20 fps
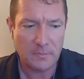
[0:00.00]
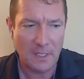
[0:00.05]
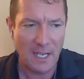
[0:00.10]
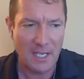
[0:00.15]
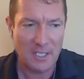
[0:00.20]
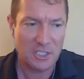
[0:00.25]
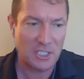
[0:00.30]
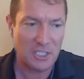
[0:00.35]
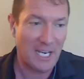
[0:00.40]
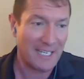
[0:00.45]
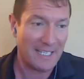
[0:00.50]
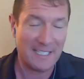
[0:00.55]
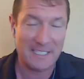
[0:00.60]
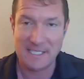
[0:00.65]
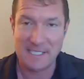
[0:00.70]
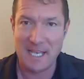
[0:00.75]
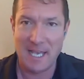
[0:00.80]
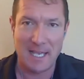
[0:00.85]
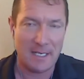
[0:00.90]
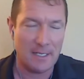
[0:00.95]
as Shecky
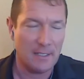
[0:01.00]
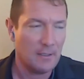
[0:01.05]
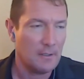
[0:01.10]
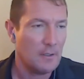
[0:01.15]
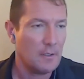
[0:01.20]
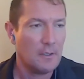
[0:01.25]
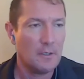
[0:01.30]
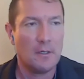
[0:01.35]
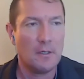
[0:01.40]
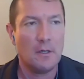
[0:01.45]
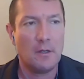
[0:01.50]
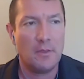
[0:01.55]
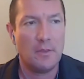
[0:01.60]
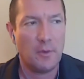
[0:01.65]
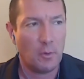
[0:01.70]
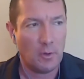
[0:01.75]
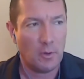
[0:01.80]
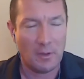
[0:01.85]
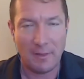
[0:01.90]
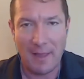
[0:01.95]
said,
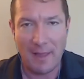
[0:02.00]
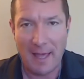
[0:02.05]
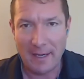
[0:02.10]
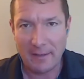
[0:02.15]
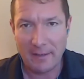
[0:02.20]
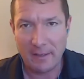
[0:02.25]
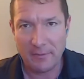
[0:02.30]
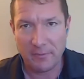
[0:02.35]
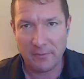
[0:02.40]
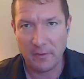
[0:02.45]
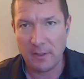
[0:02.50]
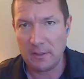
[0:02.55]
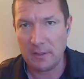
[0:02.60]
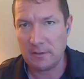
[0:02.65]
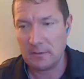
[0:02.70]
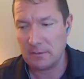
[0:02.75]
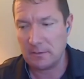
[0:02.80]
there were a lot of different